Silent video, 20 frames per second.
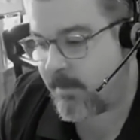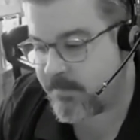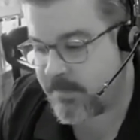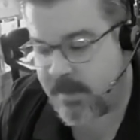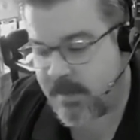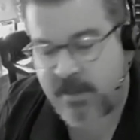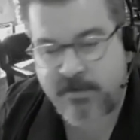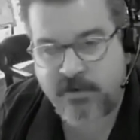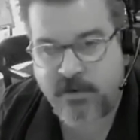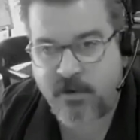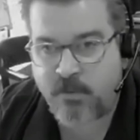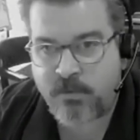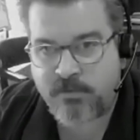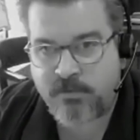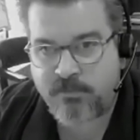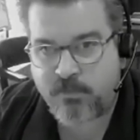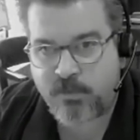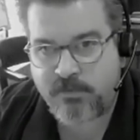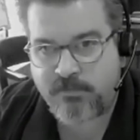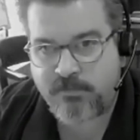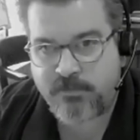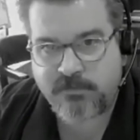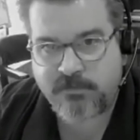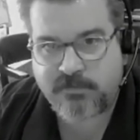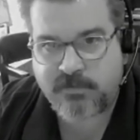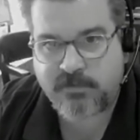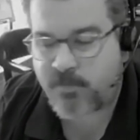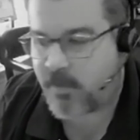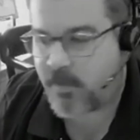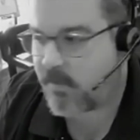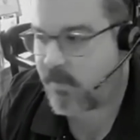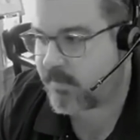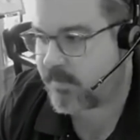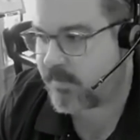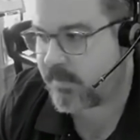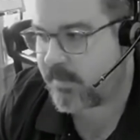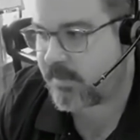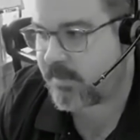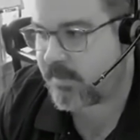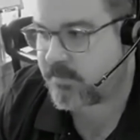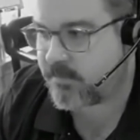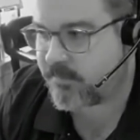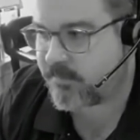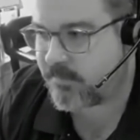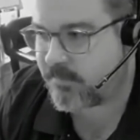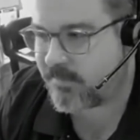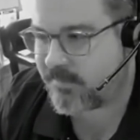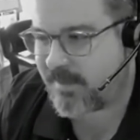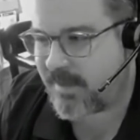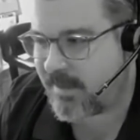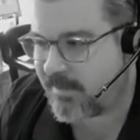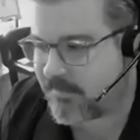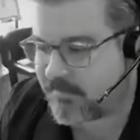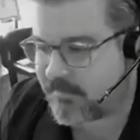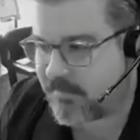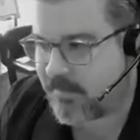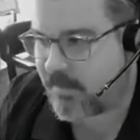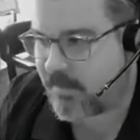Yeah, no, we've used the bulk engagement for the last